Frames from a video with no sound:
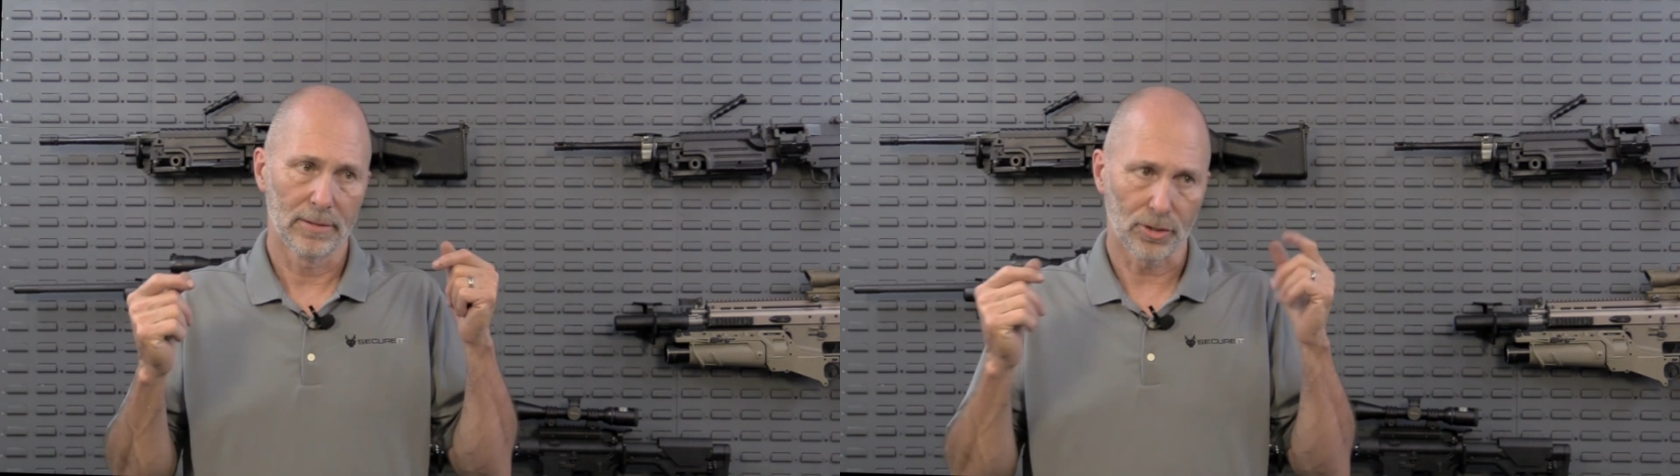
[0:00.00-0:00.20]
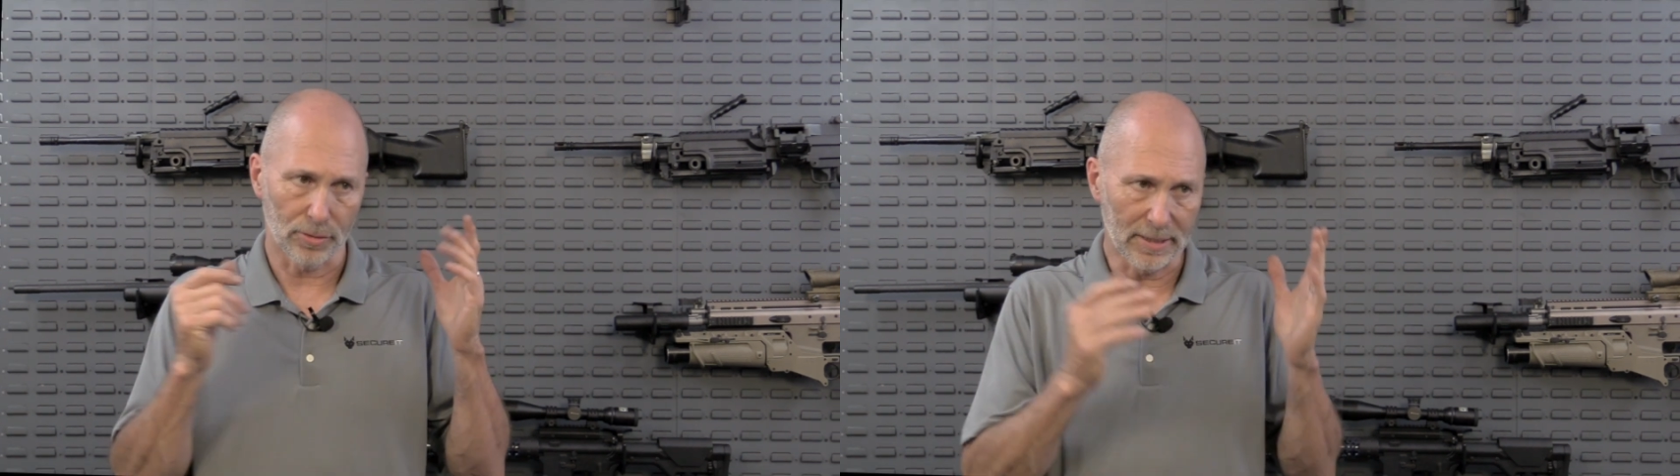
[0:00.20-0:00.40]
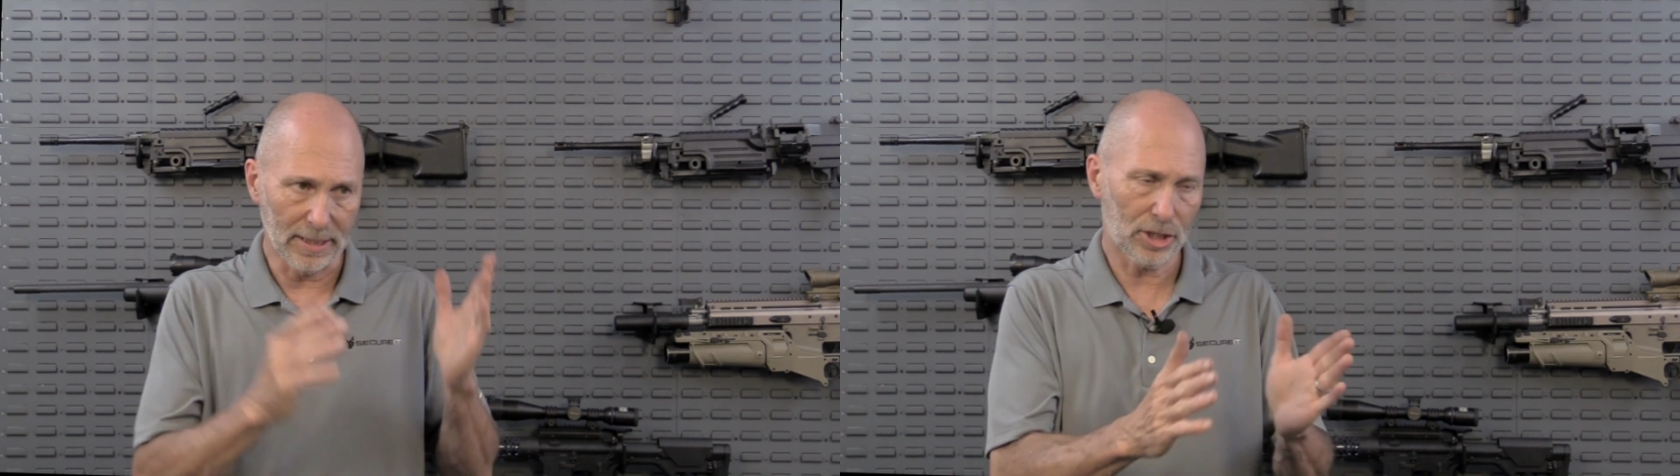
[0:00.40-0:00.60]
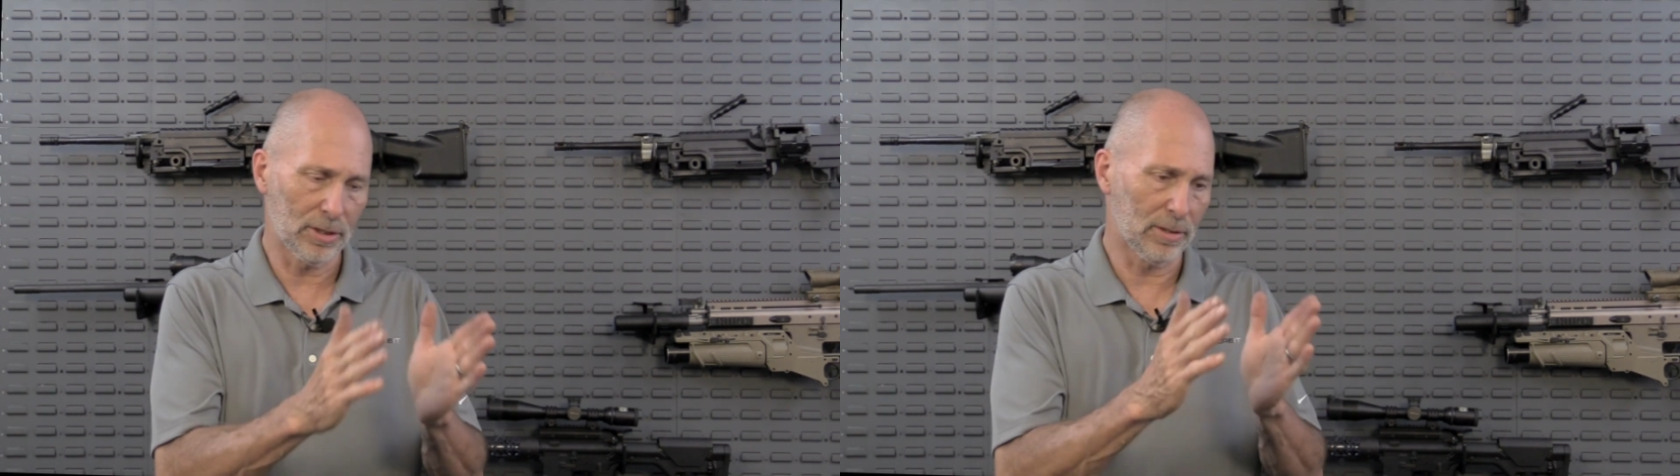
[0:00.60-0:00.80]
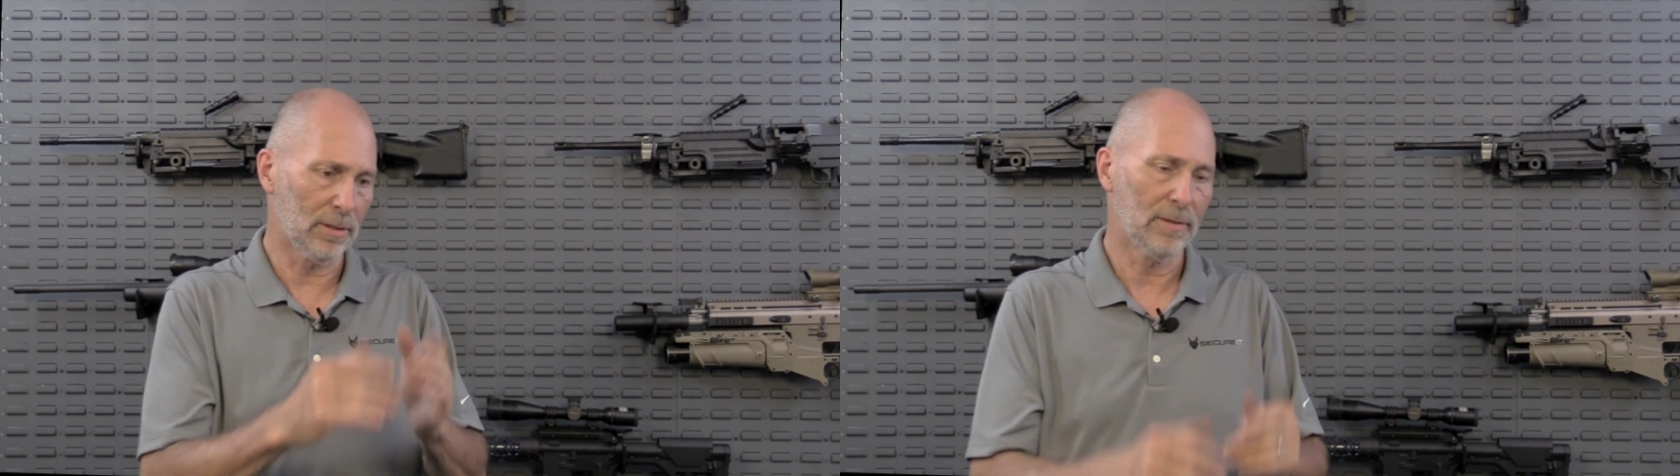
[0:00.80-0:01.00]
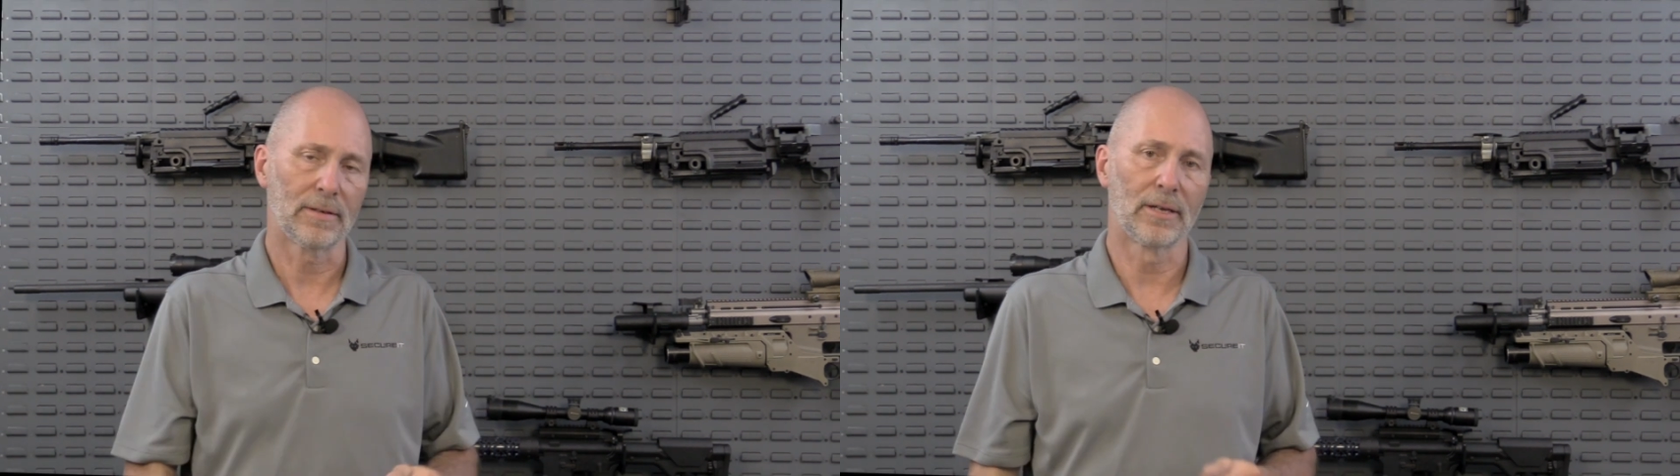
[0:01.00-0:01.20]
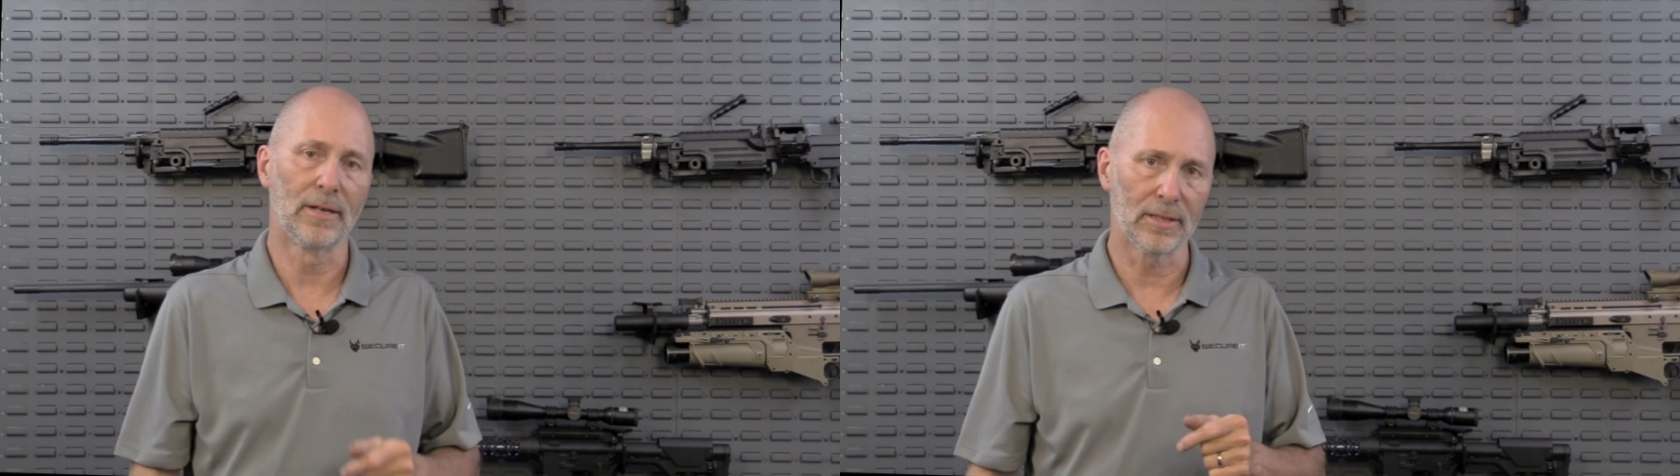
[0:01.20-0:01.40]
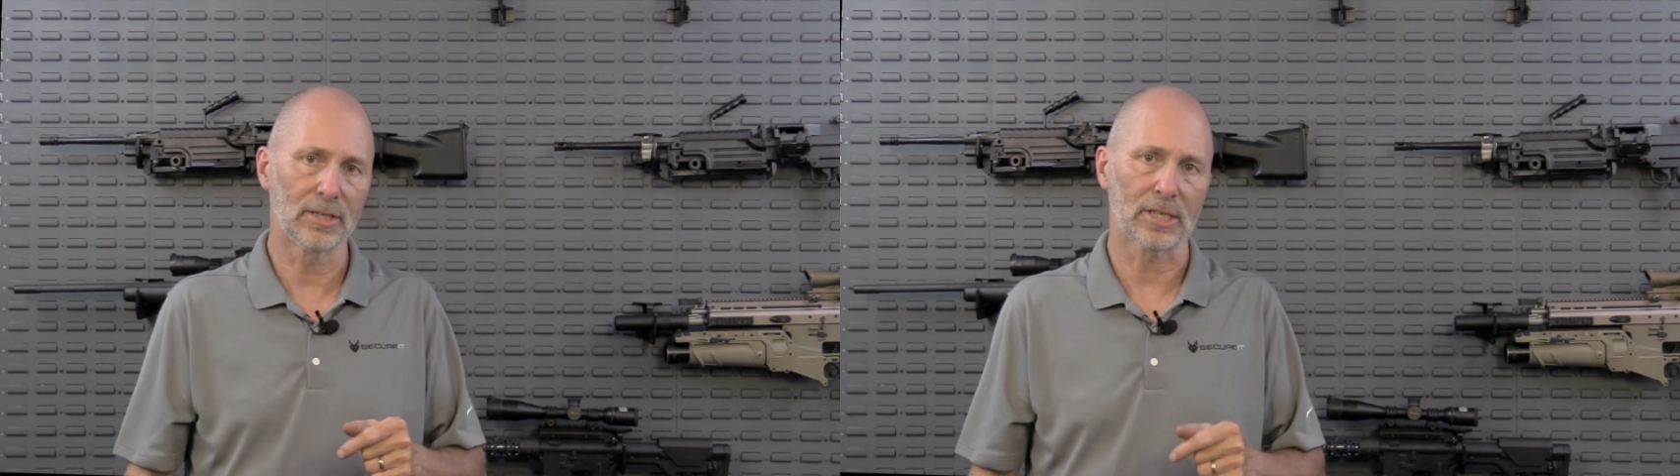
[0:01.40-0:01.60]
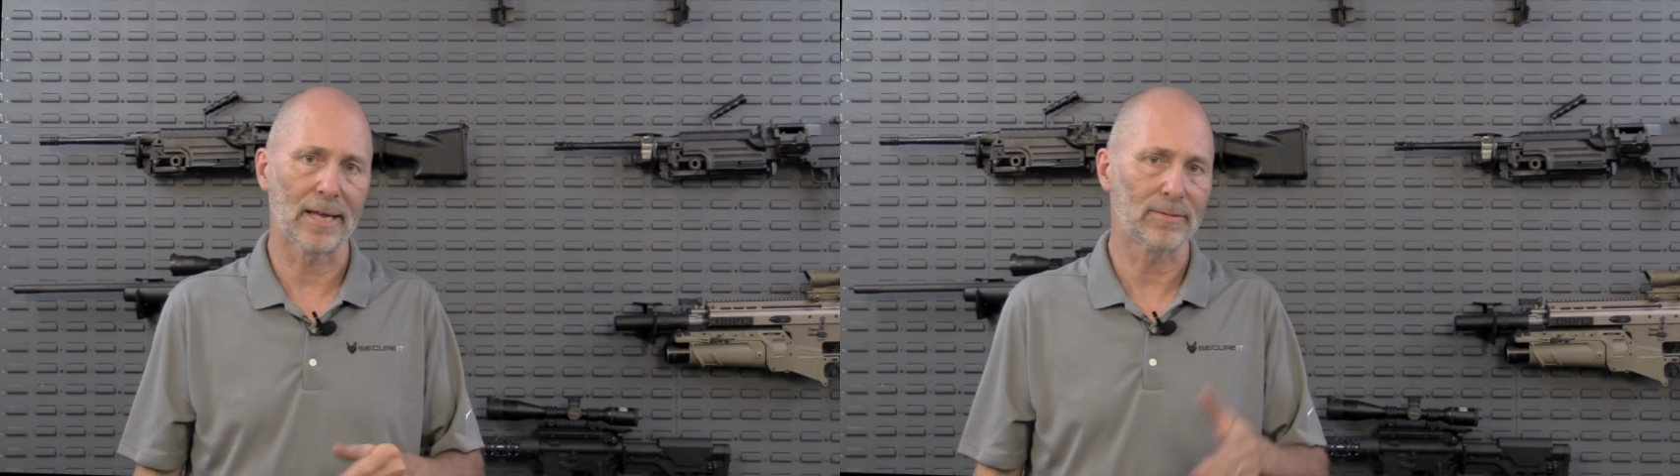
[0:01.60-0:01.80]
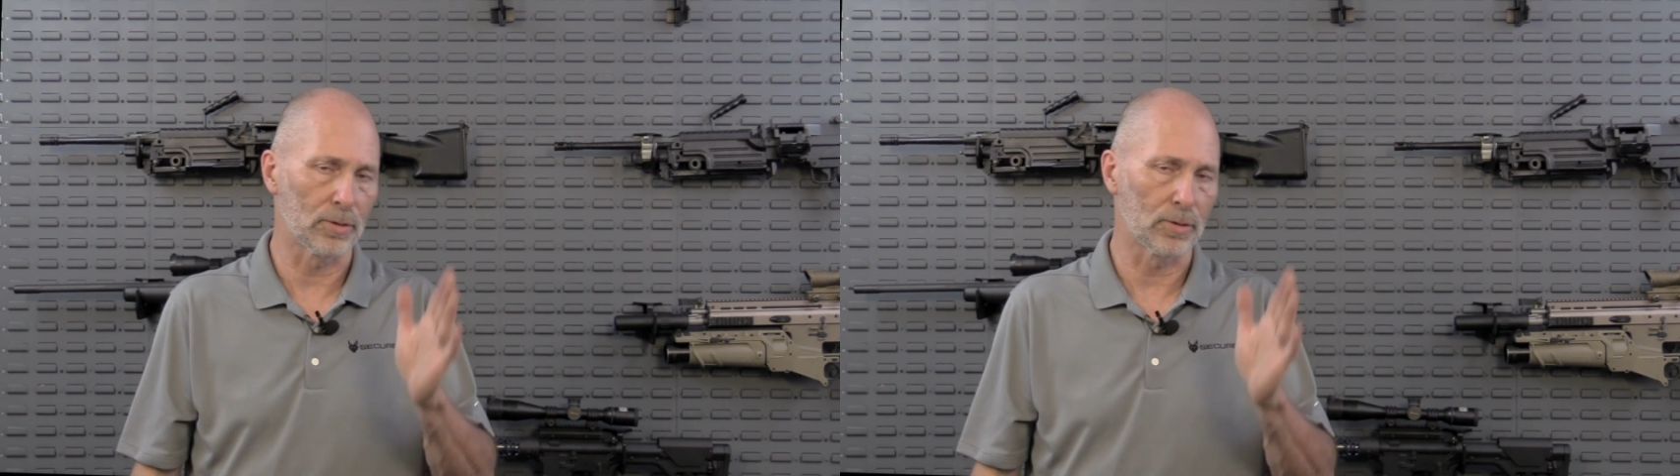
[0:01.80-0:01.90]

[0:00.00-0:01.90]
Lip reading: Traditional gun safes